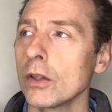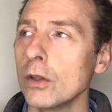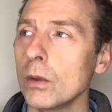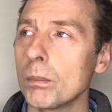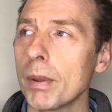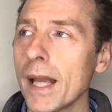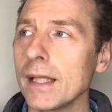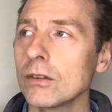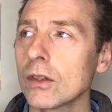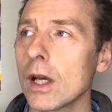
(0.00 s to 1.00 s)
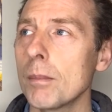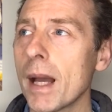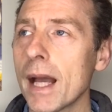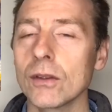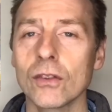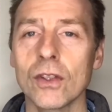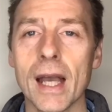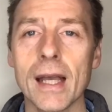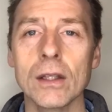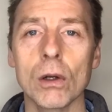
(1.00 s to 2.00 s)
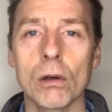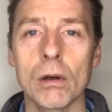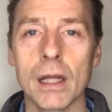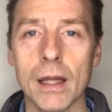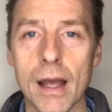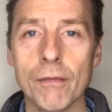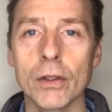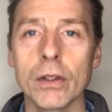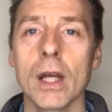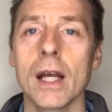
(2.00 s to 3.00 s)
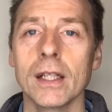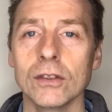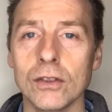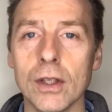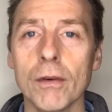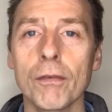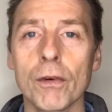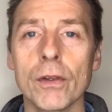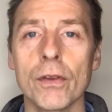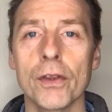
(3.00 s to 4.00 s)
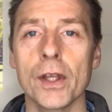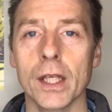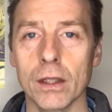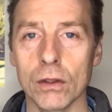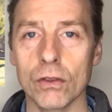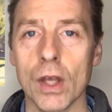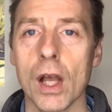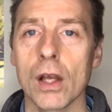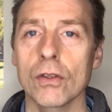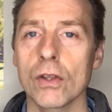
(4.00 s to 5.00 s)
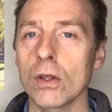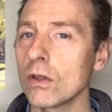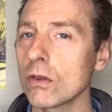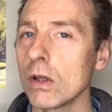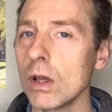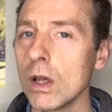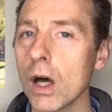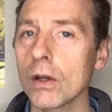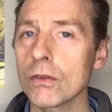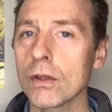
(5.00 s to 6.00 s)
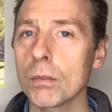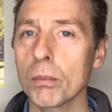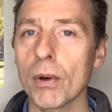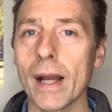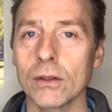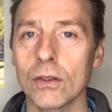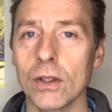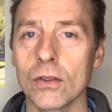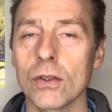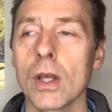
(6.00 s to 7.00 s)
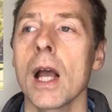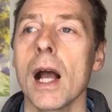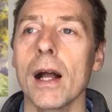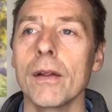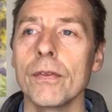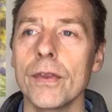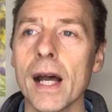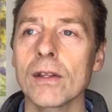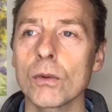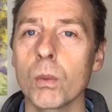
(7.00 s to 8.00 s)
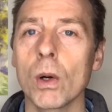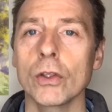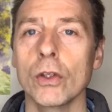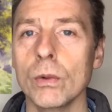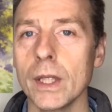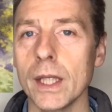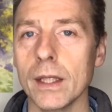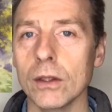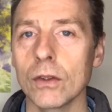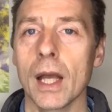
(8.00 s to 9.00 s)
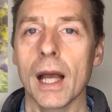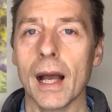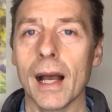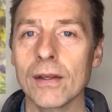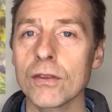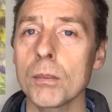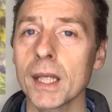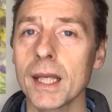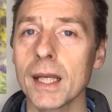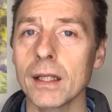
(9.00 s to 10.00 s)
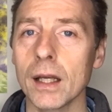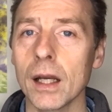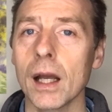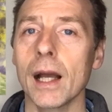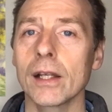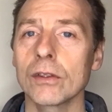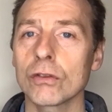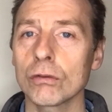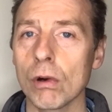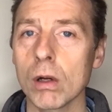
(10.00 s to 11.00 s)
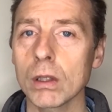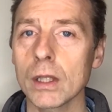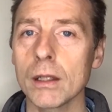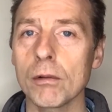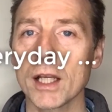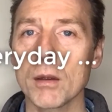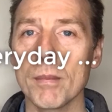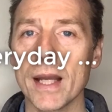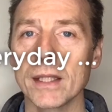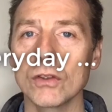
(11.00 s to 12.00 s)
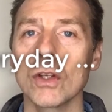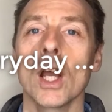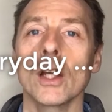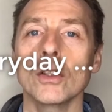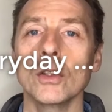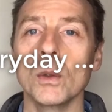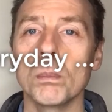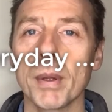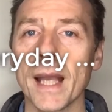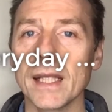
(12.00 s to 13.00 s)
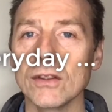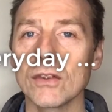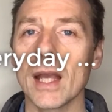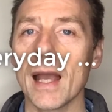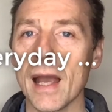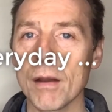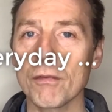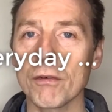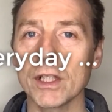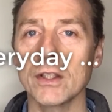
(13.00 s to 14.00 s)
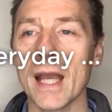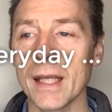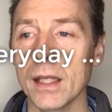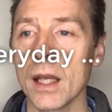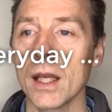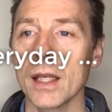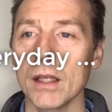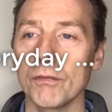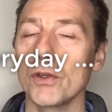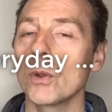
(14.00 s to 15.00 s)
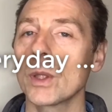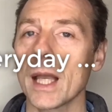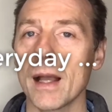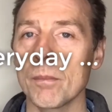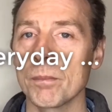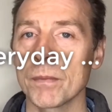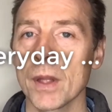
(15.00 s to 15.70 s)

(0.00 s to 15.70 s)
you paint about 10 or 11 different things. So there's lots of practice, and that's what you need. As a beginner, I strongly recommend you paint every day if you can.